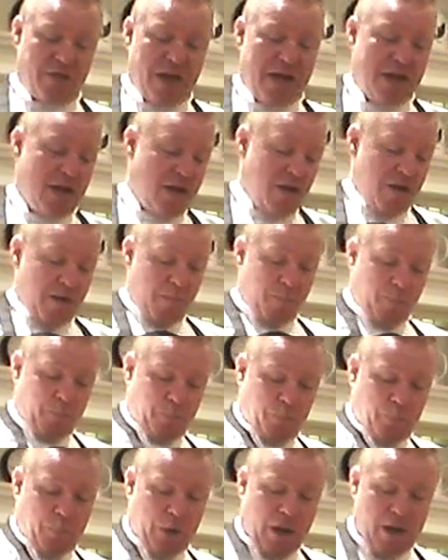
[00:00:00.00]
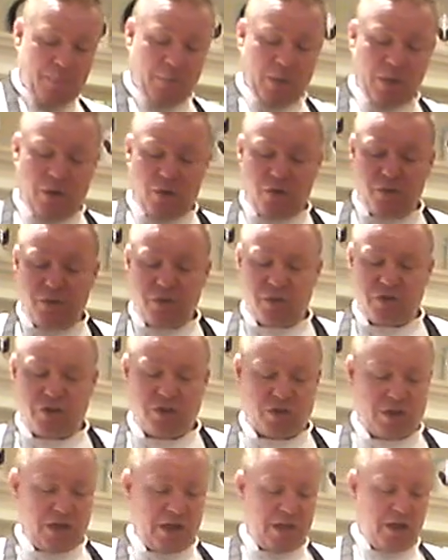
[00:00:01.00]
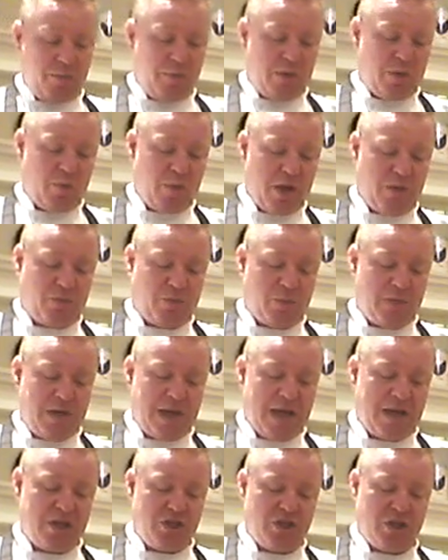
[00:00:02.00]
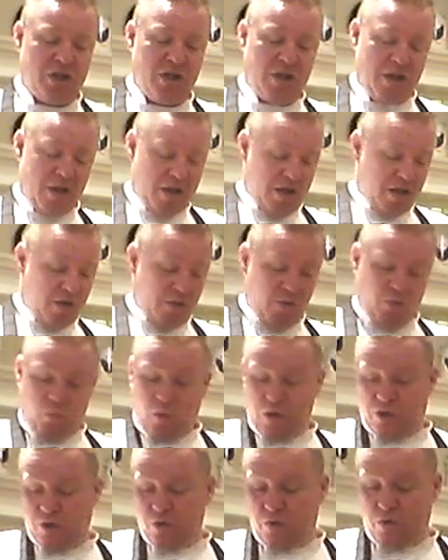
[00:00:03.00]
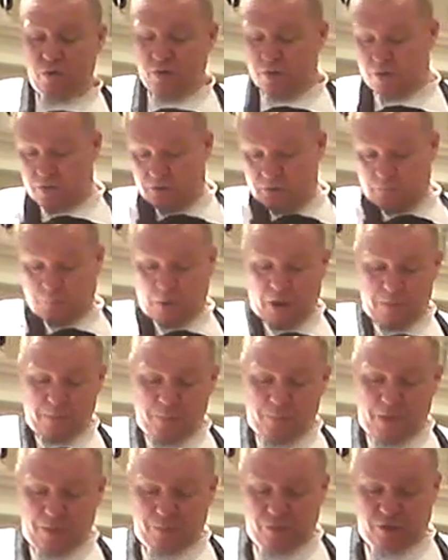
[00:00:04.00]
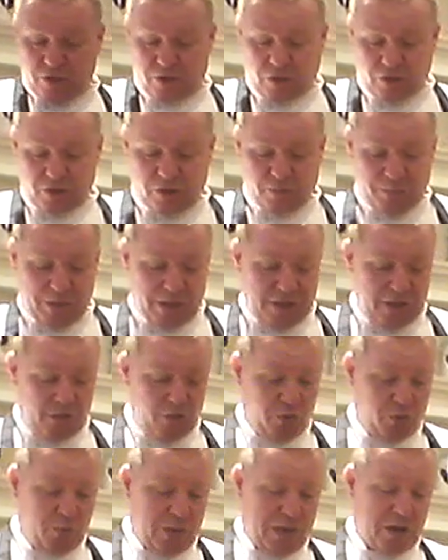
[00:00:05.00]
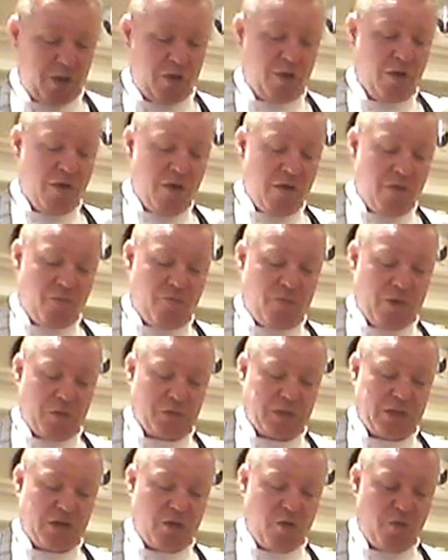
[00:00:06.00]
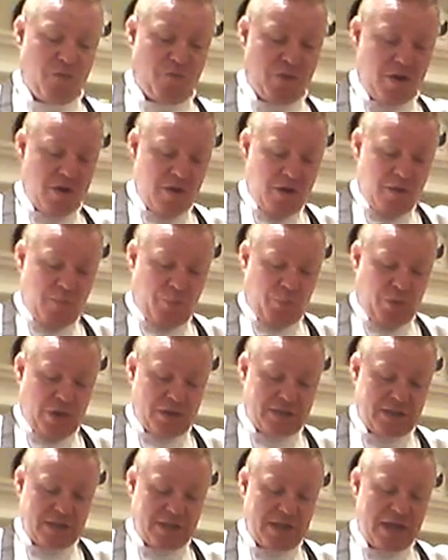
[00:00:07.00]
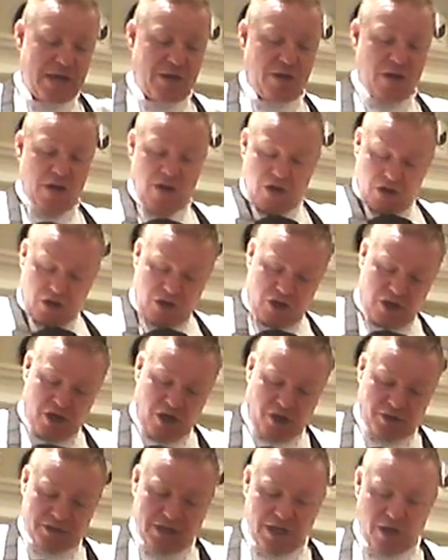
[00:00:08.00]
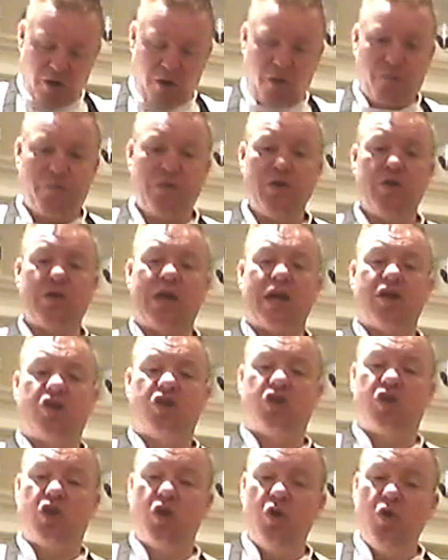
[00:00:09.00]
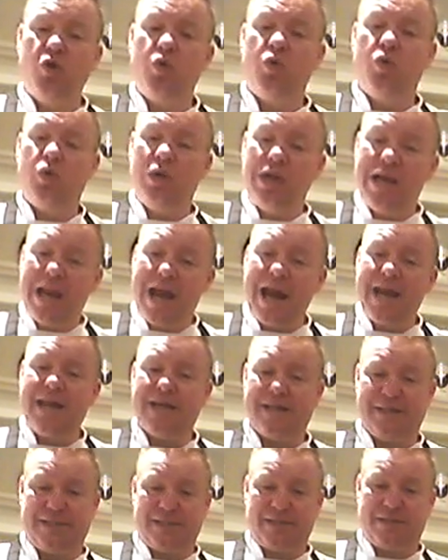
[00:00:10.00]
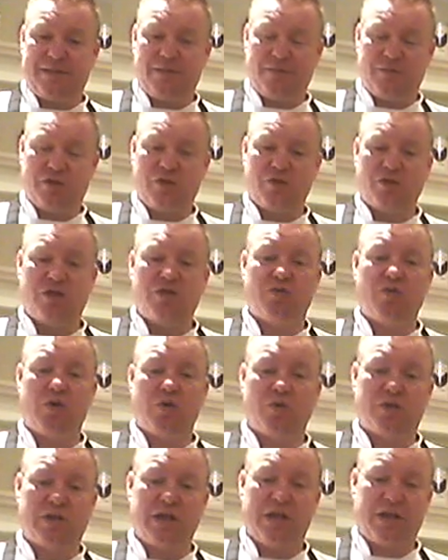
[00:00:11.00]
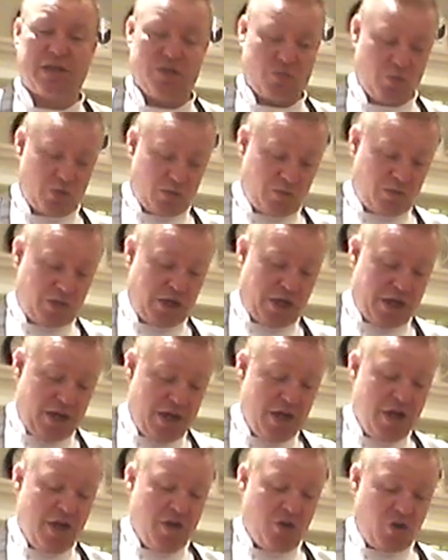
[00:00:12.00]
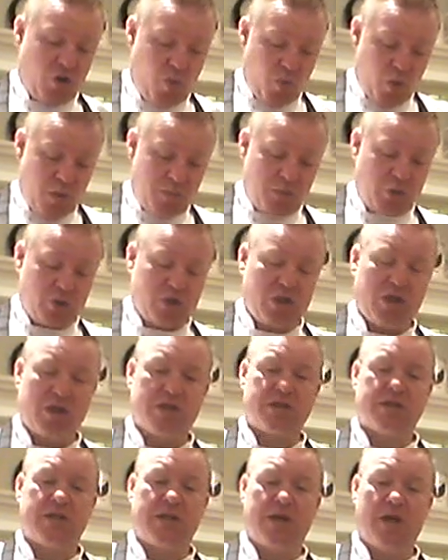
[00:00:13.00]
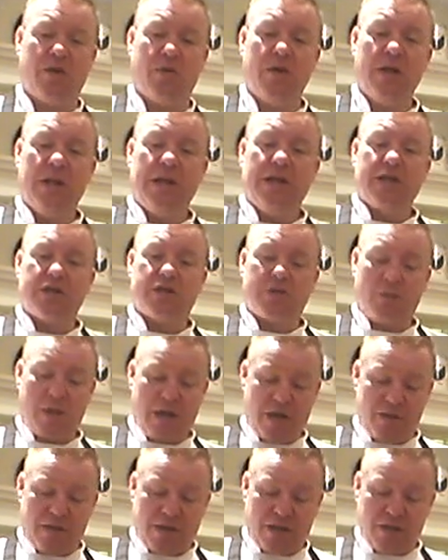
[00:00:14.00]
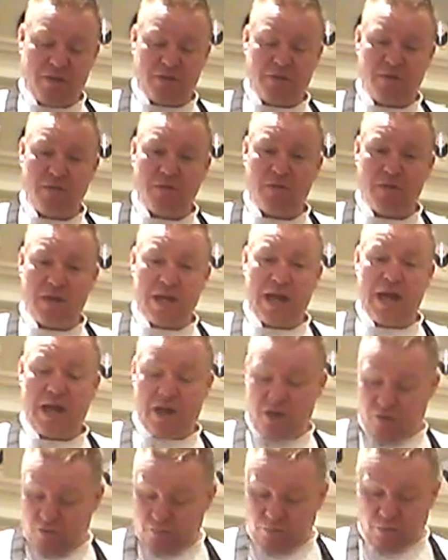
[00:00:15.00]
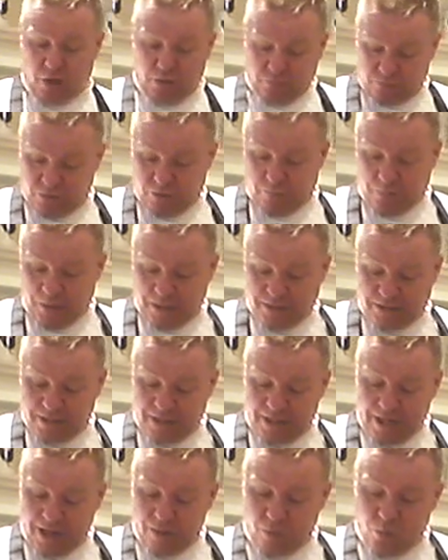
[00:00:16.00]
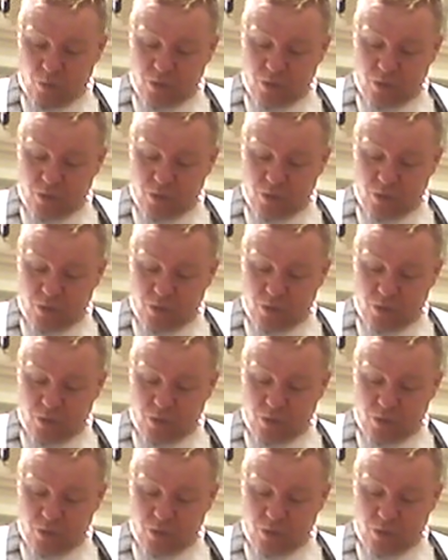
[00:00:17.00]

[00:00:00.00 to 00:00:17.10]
then pipe along just a little bit away from the edge with your piping bag with your sausage meat in all the way along. Fold it over, press it down, cut it off. You get 2 layers of sausage rolls here, because once you cut it, you've got one more chance to go. So out of that layer, you basically get